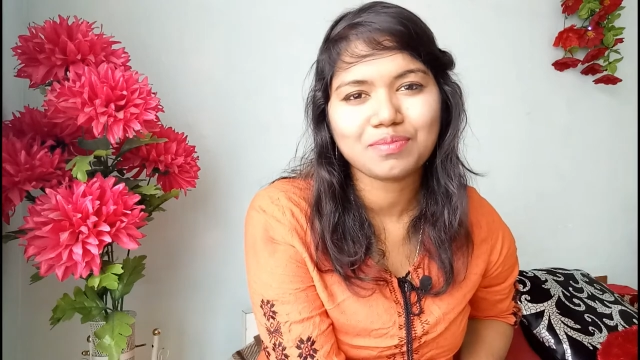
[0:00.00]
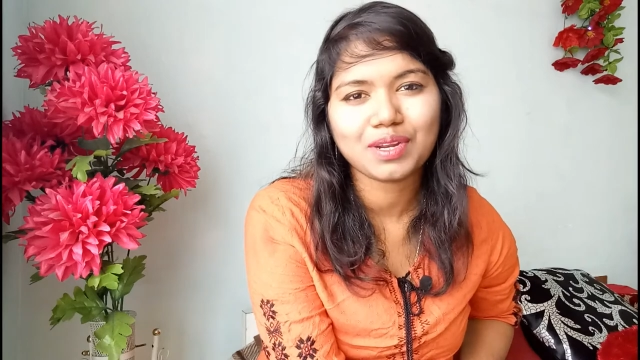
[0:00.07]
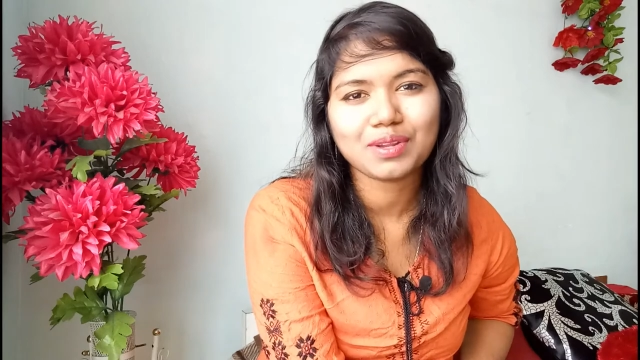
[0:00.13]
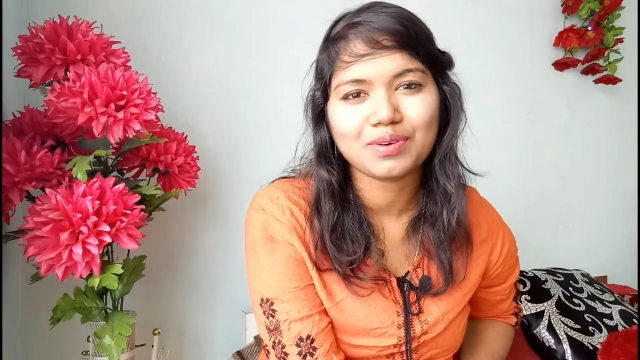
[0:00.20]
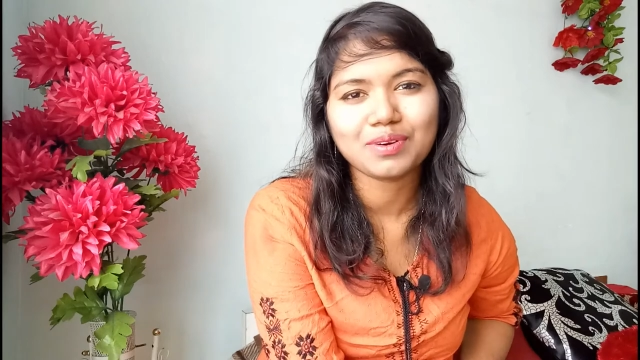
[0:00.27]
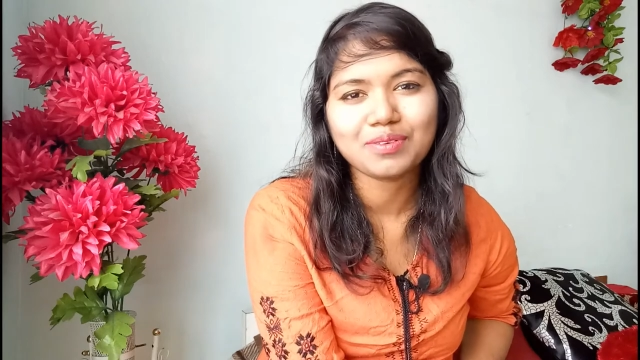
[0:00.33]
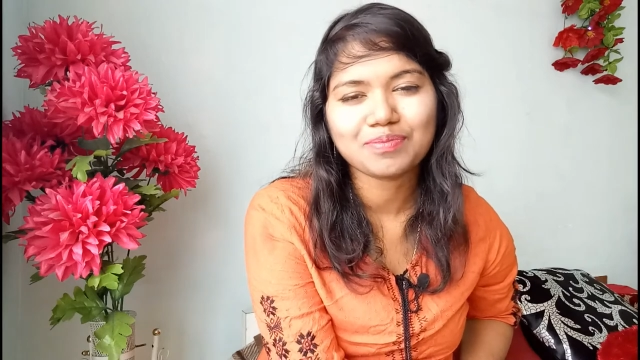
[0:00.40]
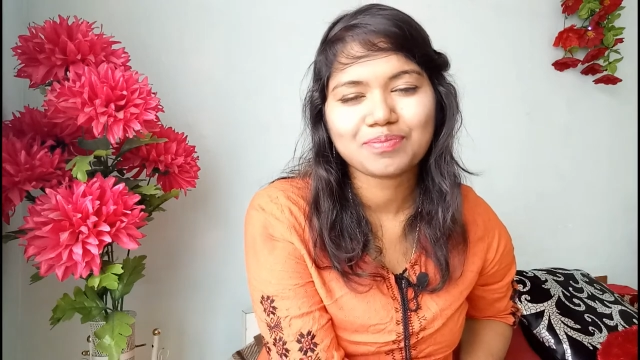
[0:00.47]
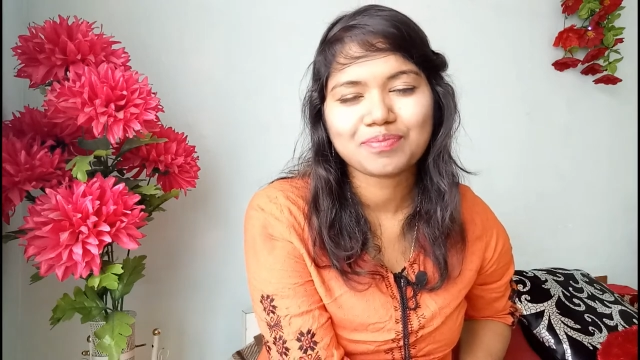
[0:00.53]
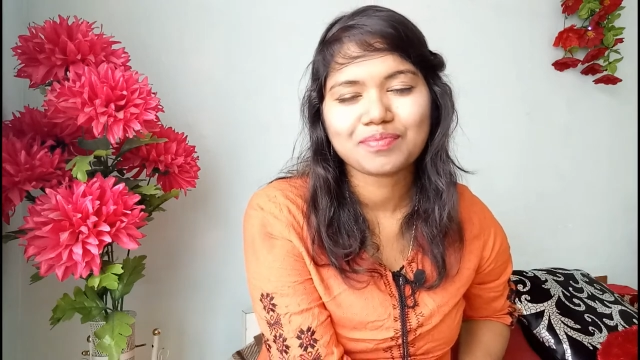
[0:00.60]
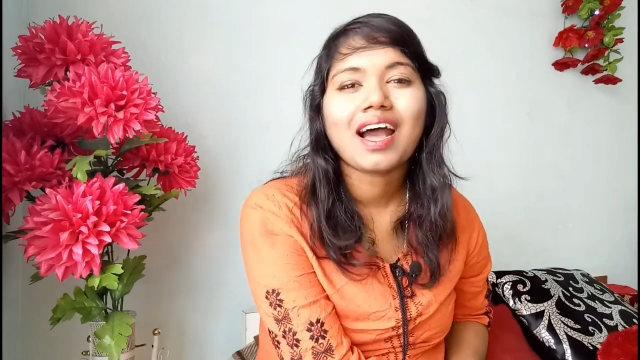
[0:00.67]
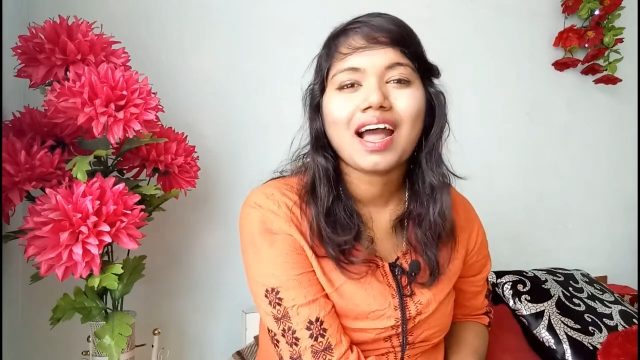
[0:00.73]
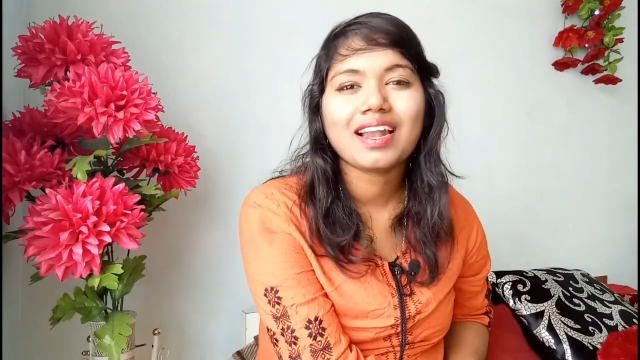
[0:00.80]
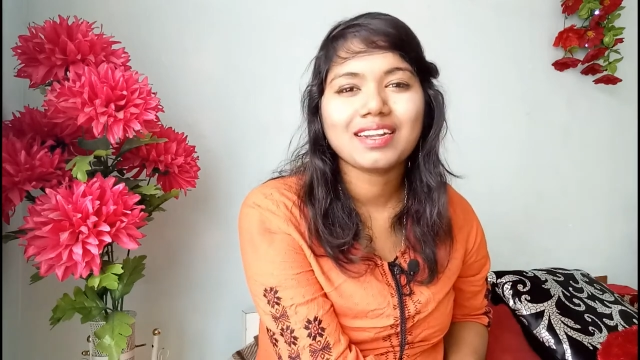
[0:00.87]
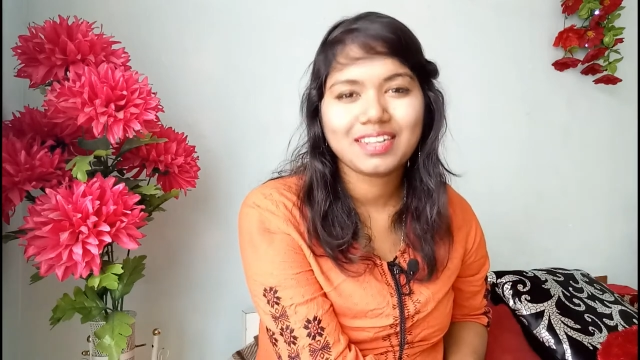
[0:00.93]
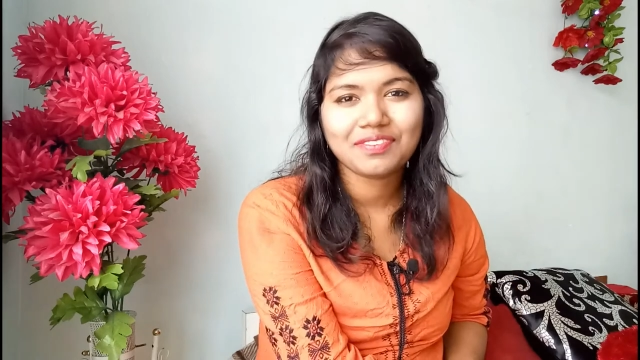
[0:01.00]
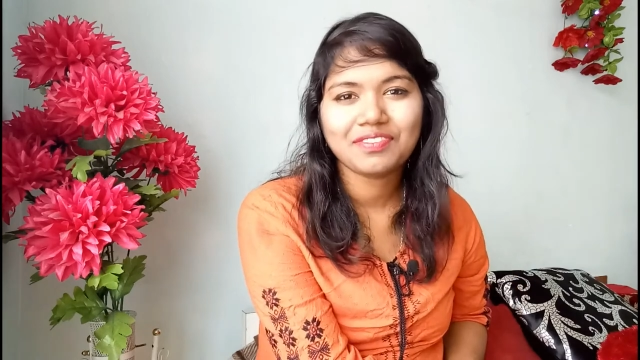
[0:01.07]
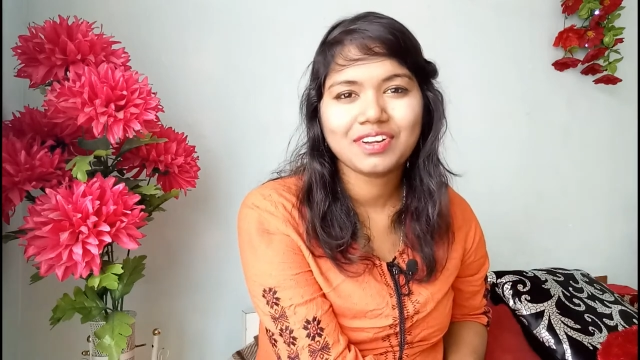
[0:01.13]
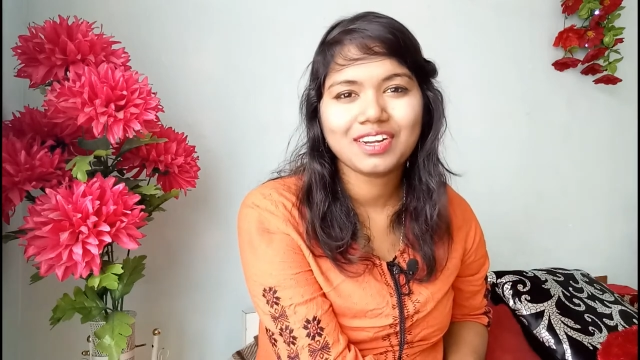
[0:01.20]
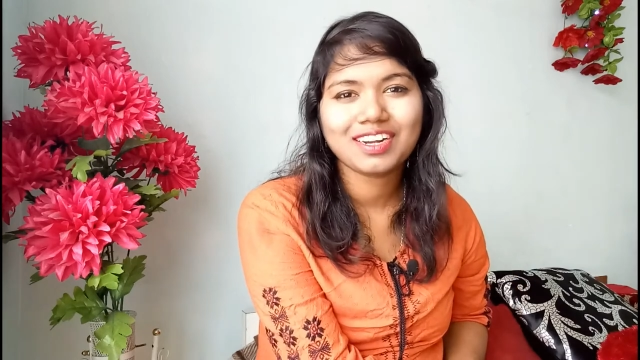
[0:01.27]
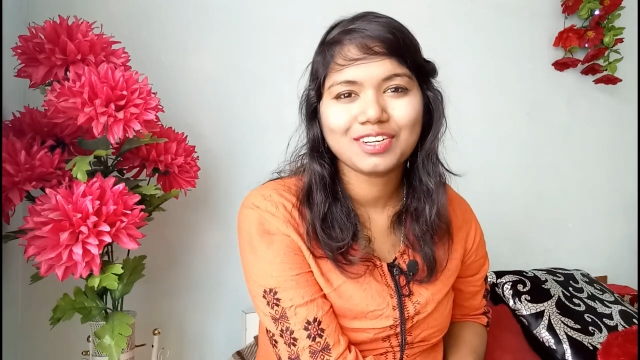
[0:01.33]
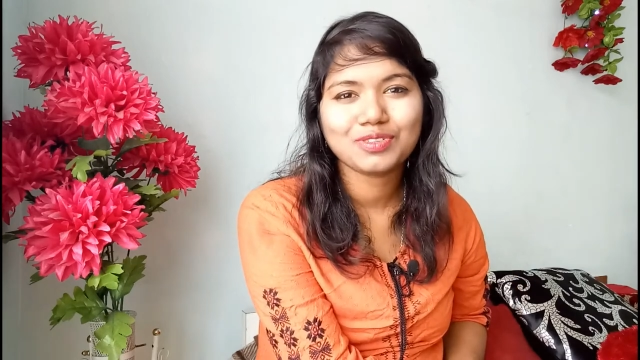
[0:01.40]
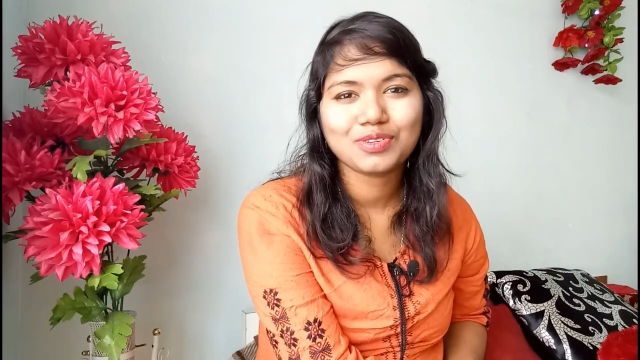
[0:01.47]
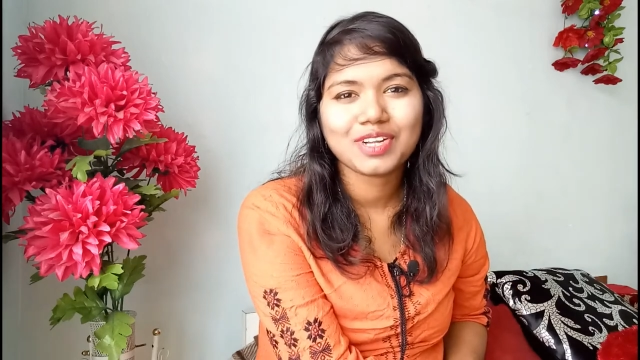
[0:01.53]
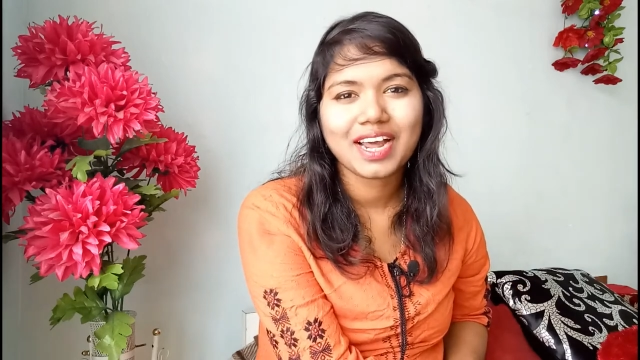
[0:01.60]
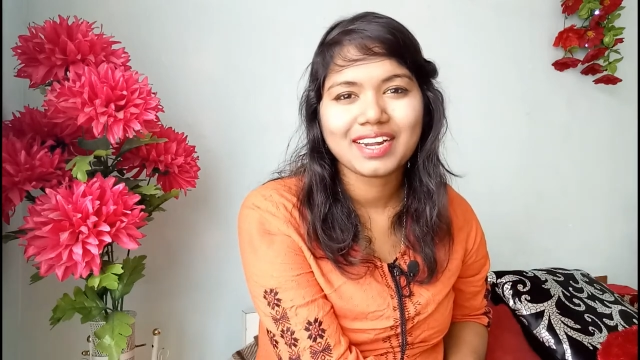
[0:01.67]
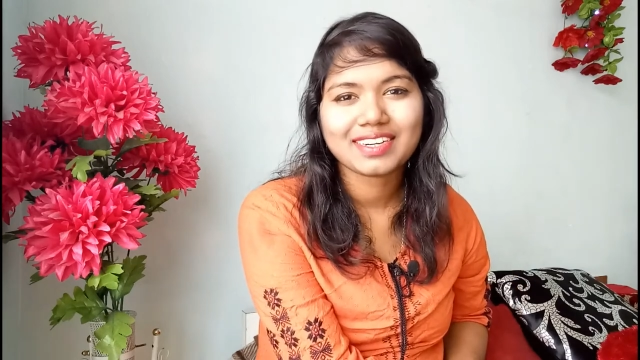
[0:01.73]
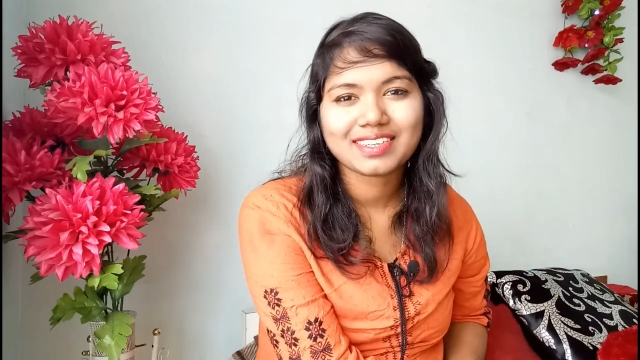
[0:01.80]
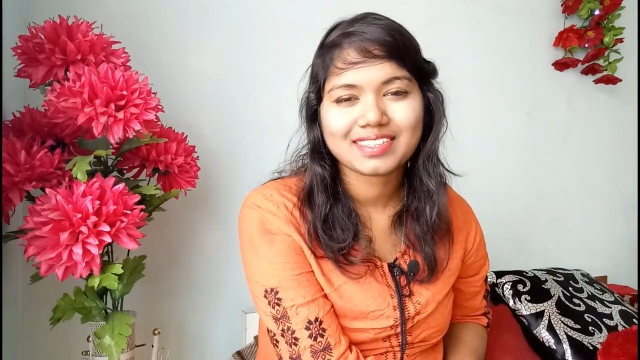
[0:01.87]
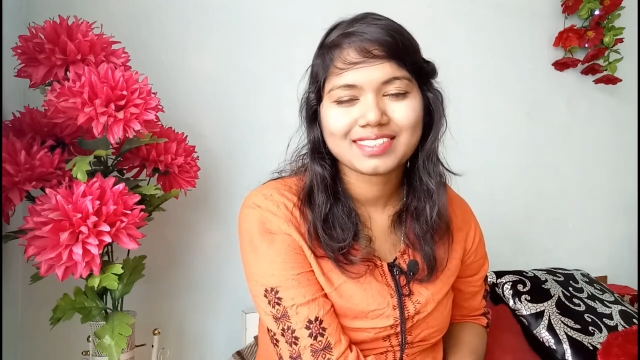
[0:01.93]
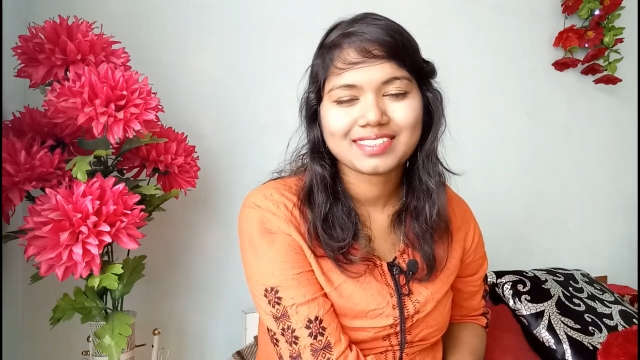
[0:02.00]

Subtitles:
below. I'll definitely do that.